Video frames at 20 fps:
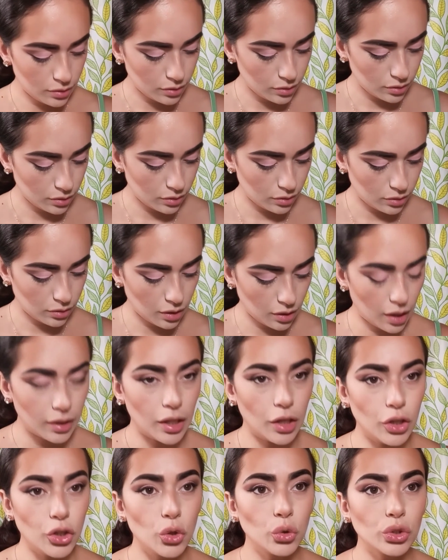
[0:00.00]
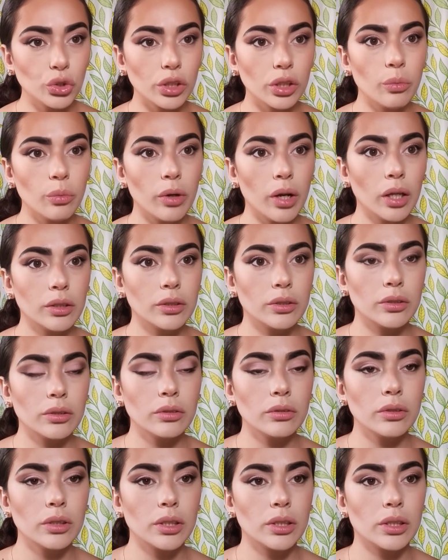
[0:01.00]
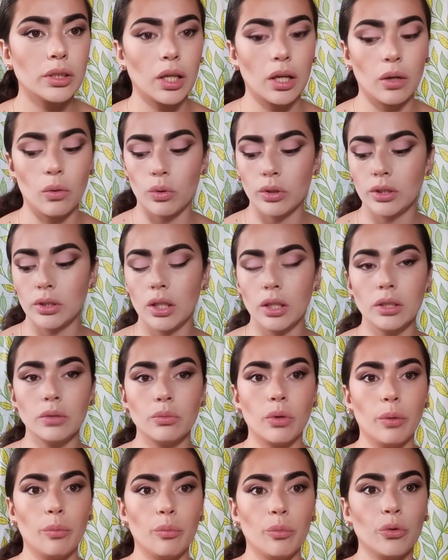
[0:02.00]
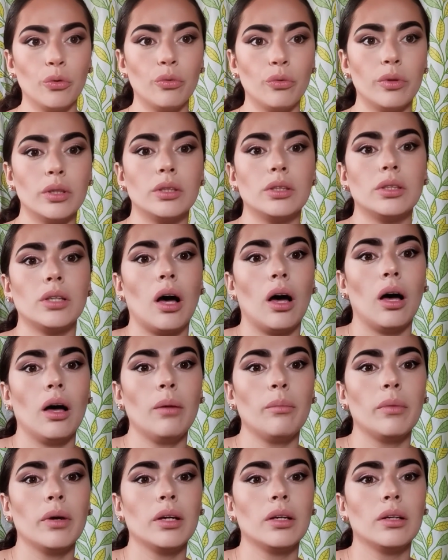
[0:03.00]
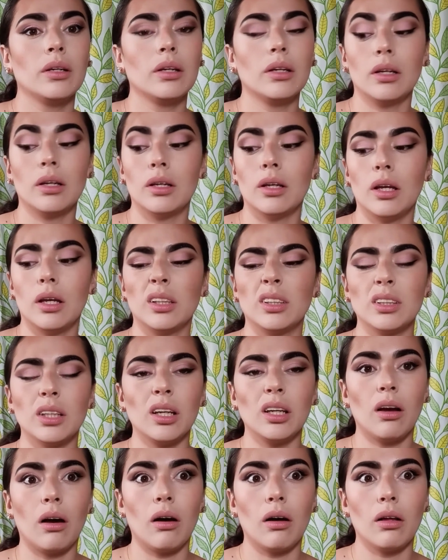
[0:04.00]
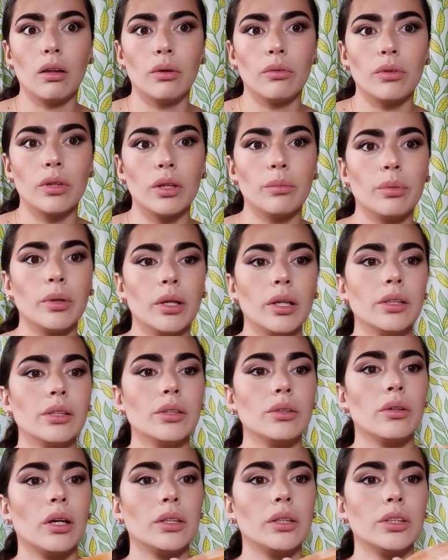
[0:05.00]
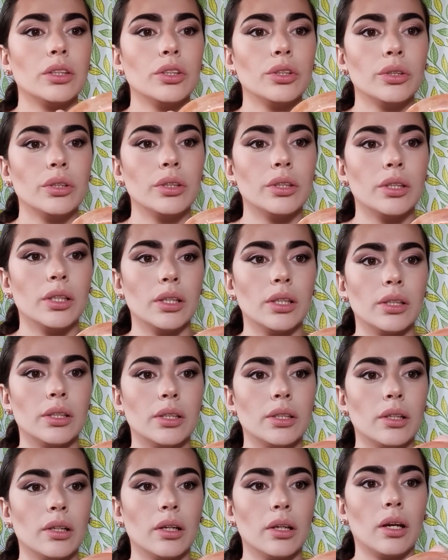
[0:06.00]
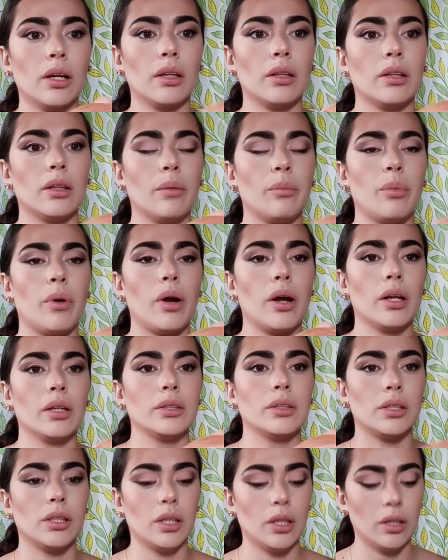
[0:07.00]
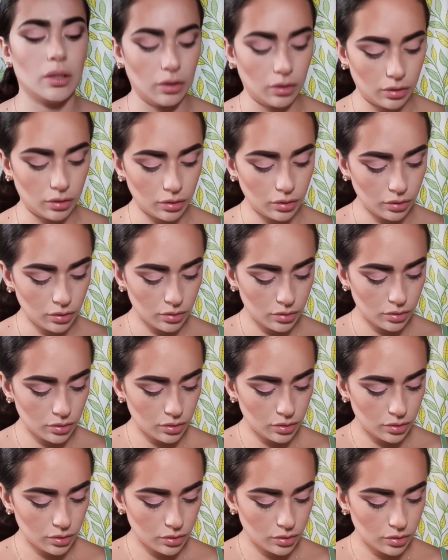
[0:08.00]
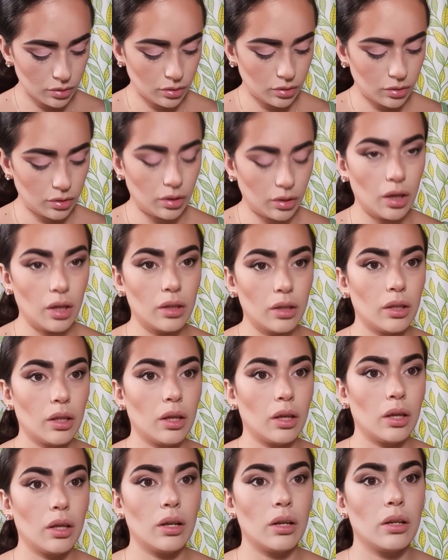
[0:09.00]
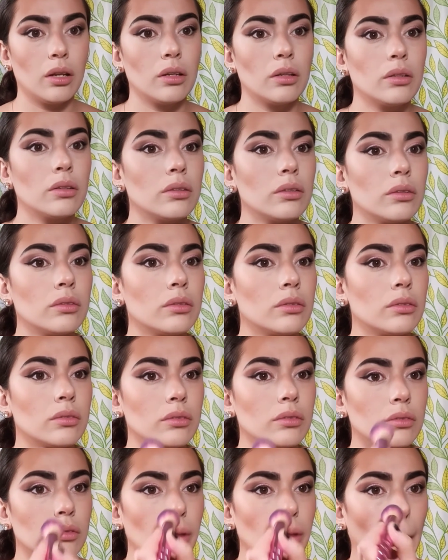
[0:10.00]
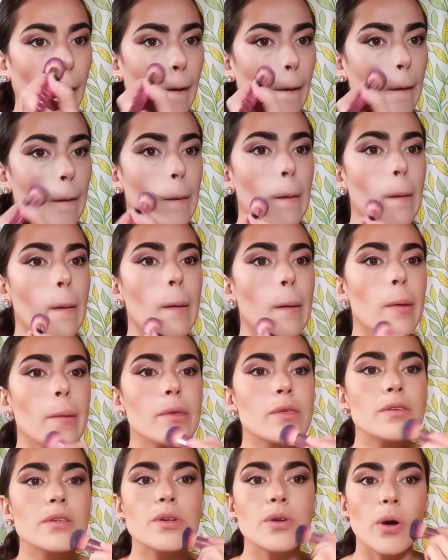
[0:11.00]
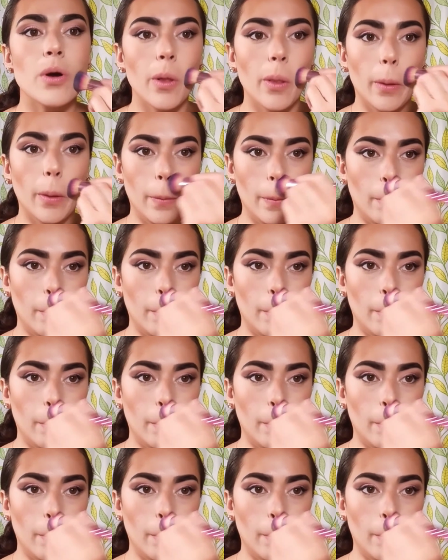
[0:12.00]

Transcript: And then usually what I do is like once I remove the top, it's like all over the place, so I just use the product in here, and then I use it all over.